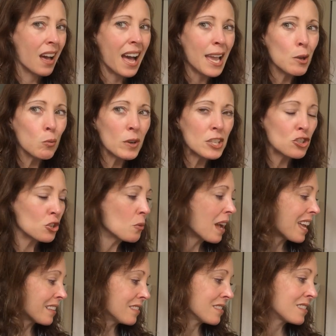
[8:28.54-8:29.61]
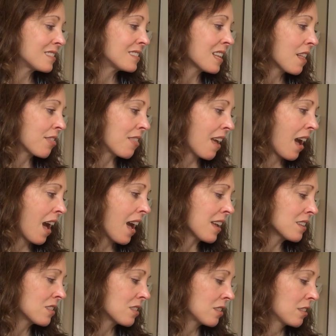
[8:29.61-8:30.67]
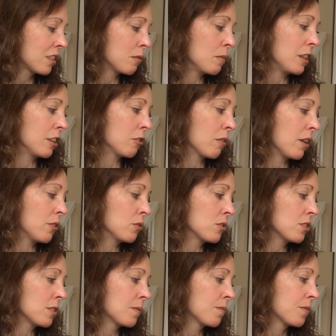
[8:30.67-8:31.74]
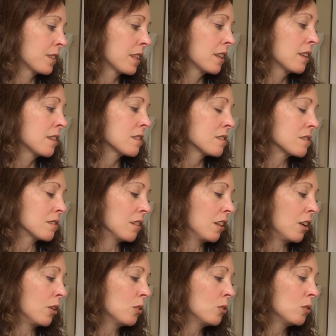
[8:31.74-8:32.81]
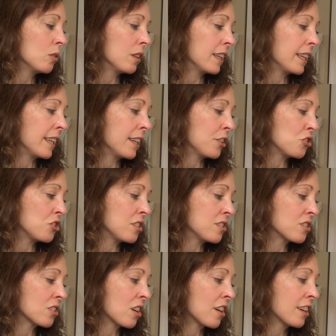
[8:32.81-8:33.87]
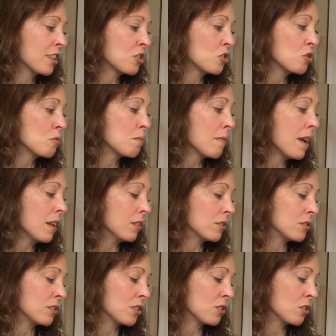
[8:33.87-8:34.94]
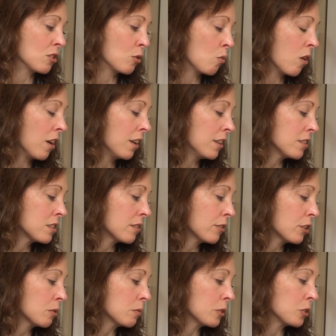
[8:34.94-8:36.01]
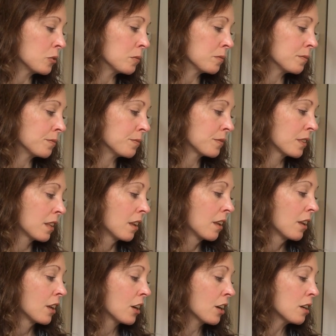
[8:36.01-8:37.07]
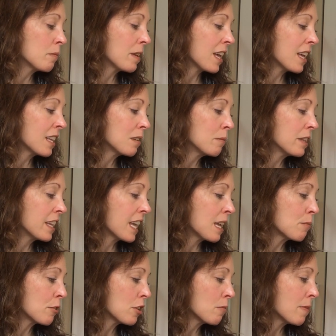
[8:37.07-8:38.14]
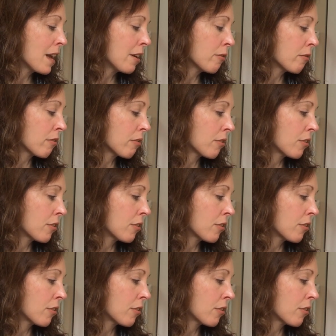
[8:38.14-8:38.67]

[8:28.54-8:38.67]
I wish you hadn't said that, Camilla groaned. Slowly, she started to melt into the walls of her room. Her bed became her mouth.